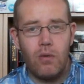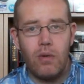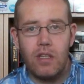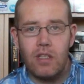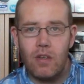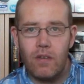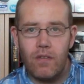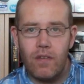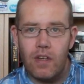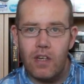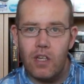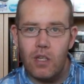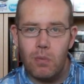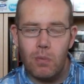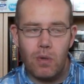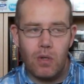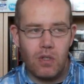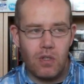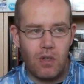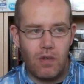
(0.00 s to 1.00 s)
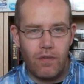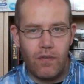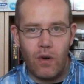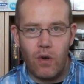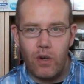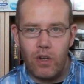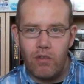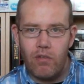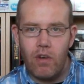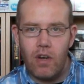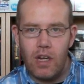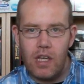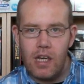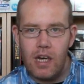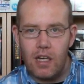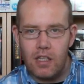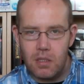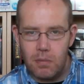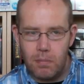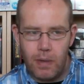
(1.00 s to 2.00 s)
need to finish because I find it really
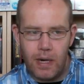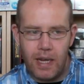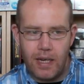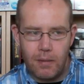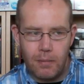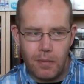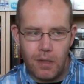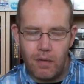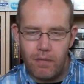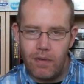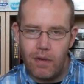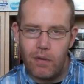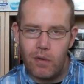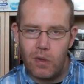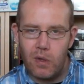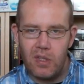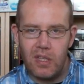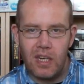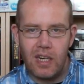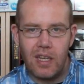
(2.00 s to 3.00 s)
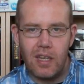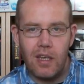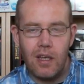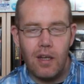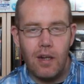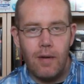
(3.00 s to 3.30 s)
hard to play and I'm not very good at it.